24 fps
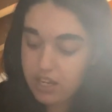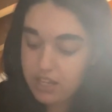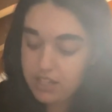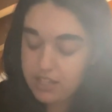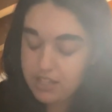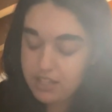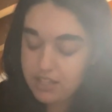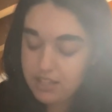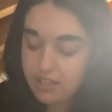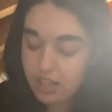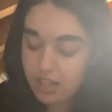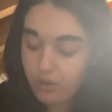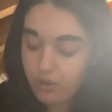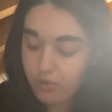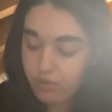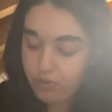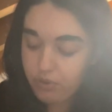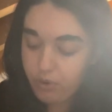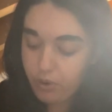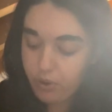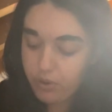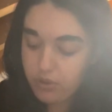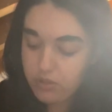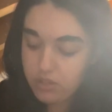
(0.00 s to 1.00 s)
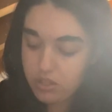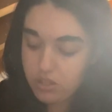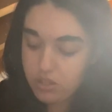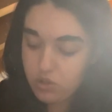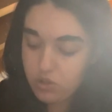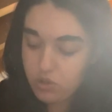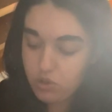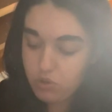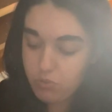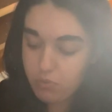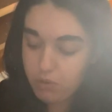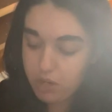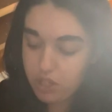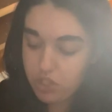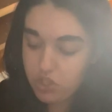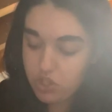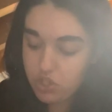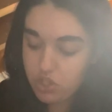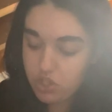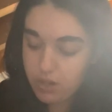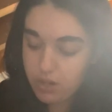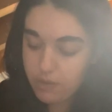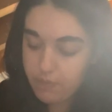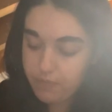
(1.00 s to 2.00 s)
instead of focusing too
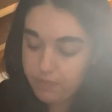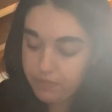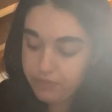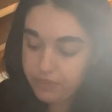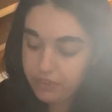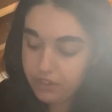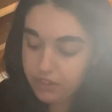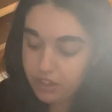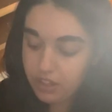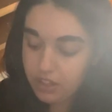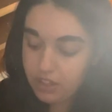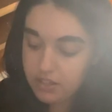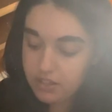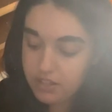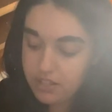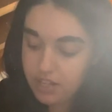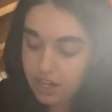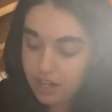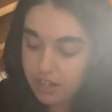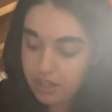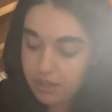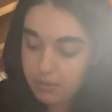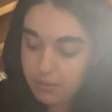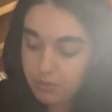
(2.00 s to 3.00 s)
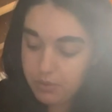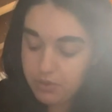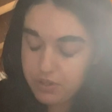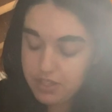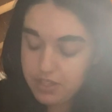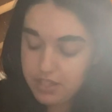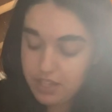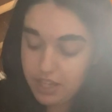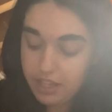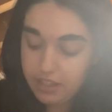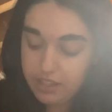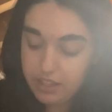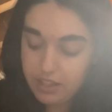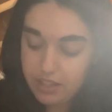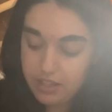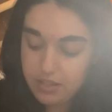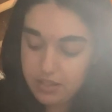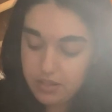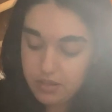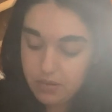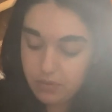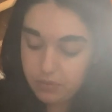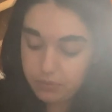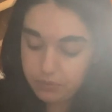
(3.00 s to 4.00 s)
much time on sadness.